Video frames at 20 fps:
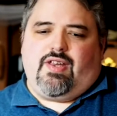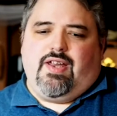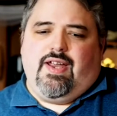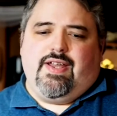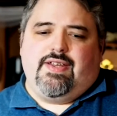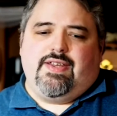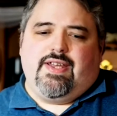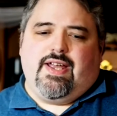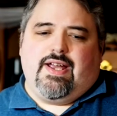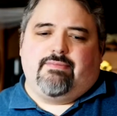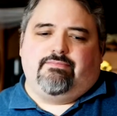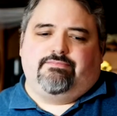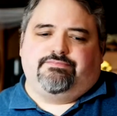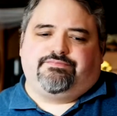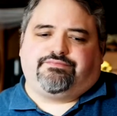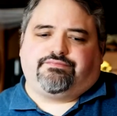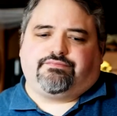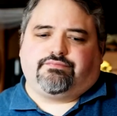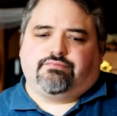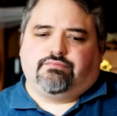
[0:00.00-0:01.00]
And that
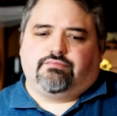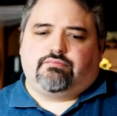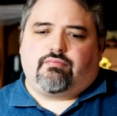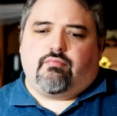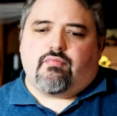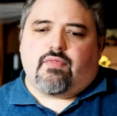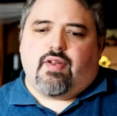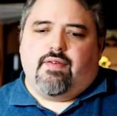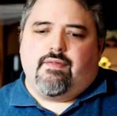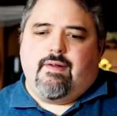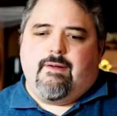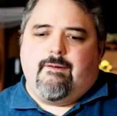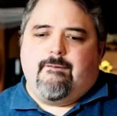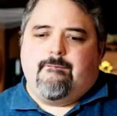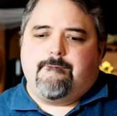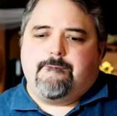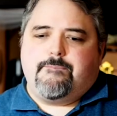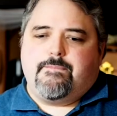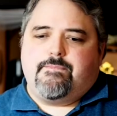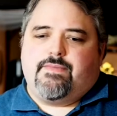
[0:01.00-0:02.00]

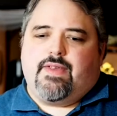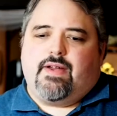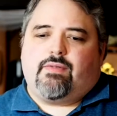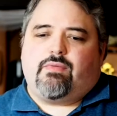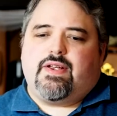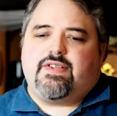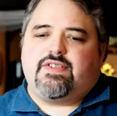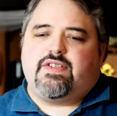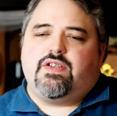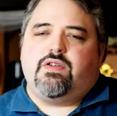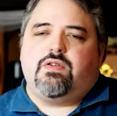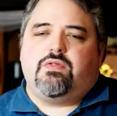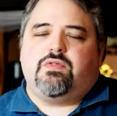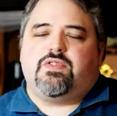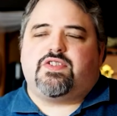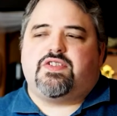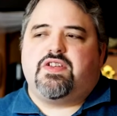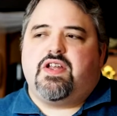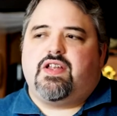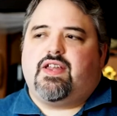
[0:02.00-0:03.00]
resin
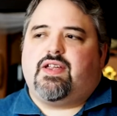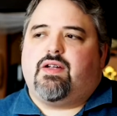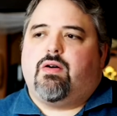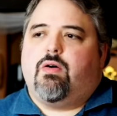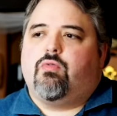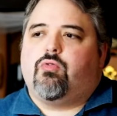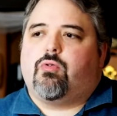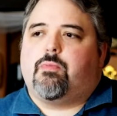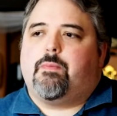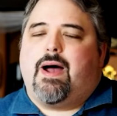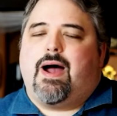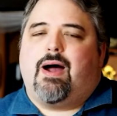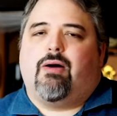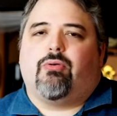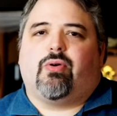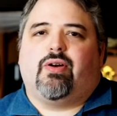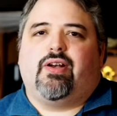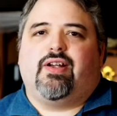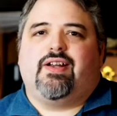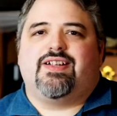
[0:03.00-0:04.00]
note's not like
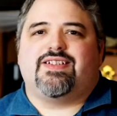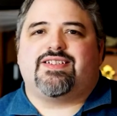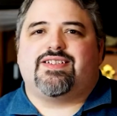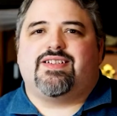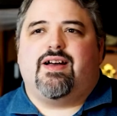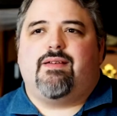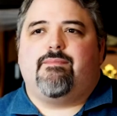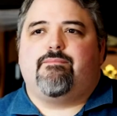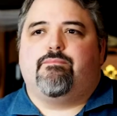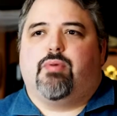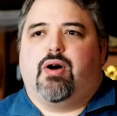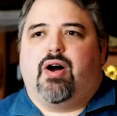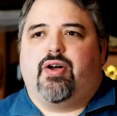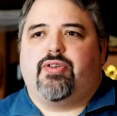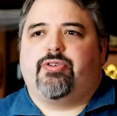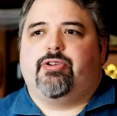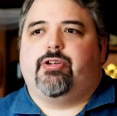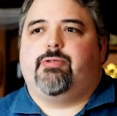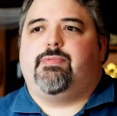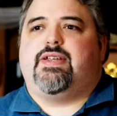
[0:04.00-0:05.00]
overpowering. It's not
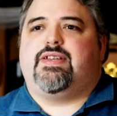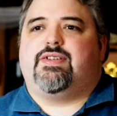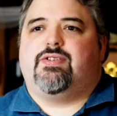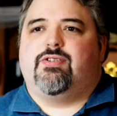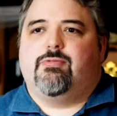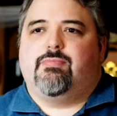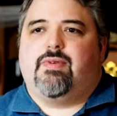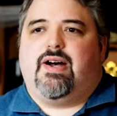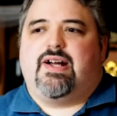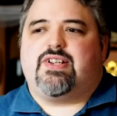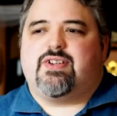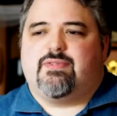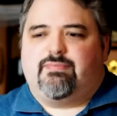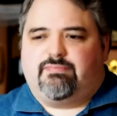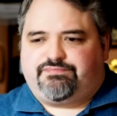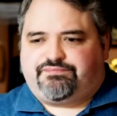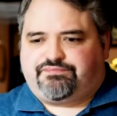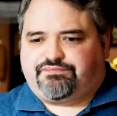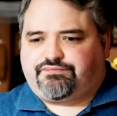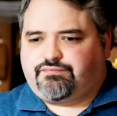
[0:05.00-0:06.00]
bothering me too much.
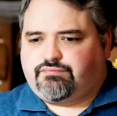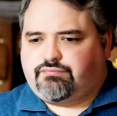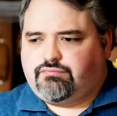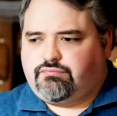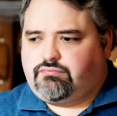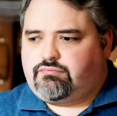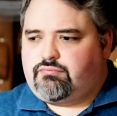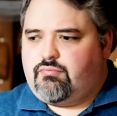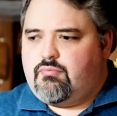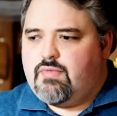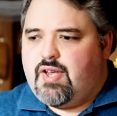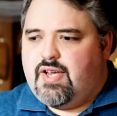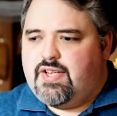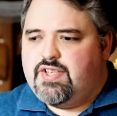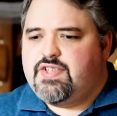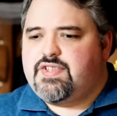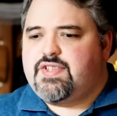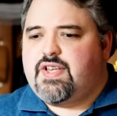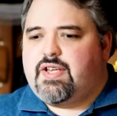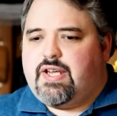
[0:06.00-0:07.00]
I
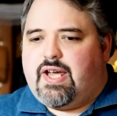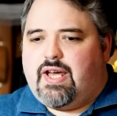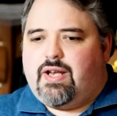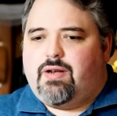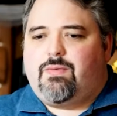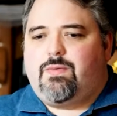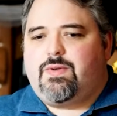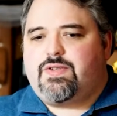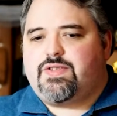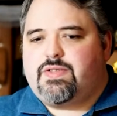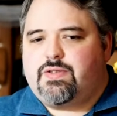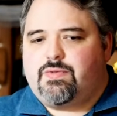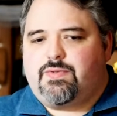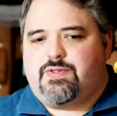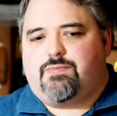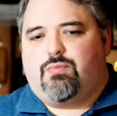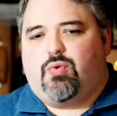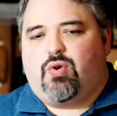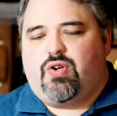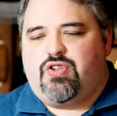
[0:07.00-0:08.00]
kind of wish there
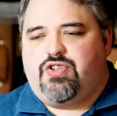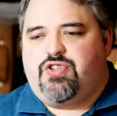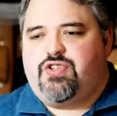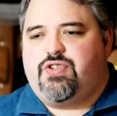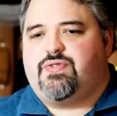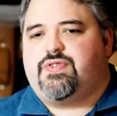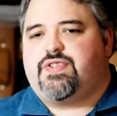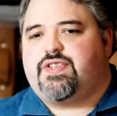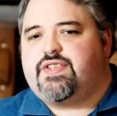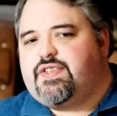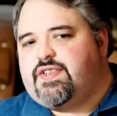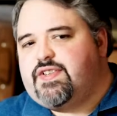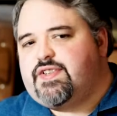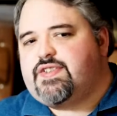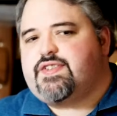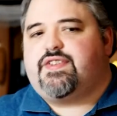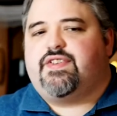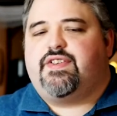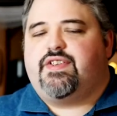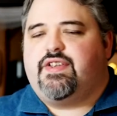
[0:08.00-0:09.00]
was more juice in
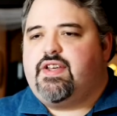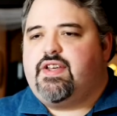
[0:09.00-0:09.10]
this.